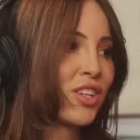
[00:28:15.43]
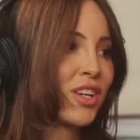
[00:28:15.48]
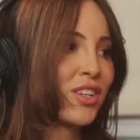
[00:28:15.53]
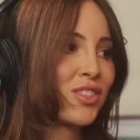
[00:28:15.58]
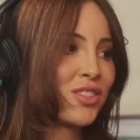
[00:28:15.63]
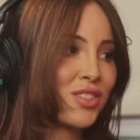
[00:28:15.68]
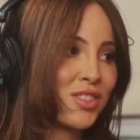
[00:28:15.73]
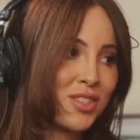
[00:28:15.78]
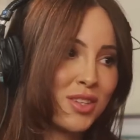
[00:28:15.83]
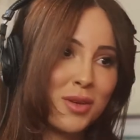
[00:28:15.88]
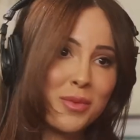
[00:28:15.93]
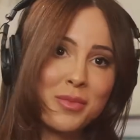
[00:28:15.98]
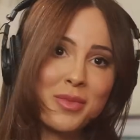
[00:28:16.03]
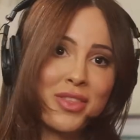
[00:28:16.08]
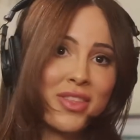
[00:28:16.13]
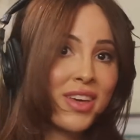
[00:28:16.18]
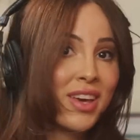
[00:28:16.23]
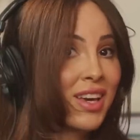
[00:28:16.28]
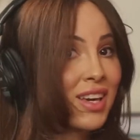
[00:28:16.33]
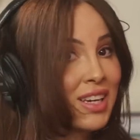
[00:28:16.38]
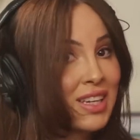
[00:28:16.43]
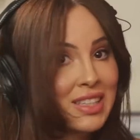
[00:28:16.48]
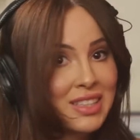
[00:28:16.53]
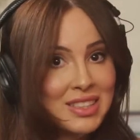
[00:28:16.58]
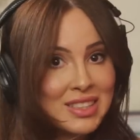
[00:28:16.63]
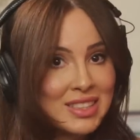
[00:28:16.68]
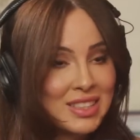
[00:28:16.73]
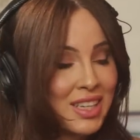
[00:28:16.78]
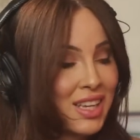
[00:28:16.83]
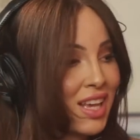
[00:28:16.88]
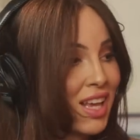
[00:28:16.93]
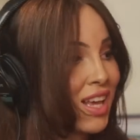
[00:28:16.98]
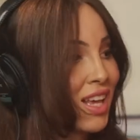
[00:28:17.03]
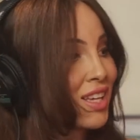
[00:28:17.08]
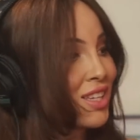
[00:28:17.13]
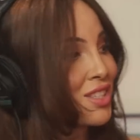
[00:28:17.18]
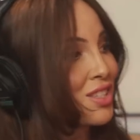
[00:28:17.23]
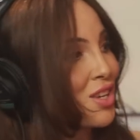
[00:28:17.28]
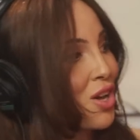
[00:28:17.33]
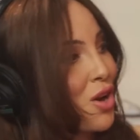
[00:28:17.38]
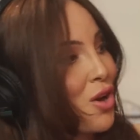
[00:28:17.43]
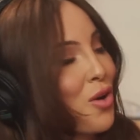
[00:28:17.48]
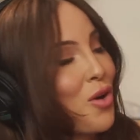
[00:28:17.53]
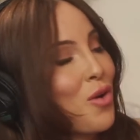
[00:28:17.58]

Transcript: change those rules, bitches. Okay, go on.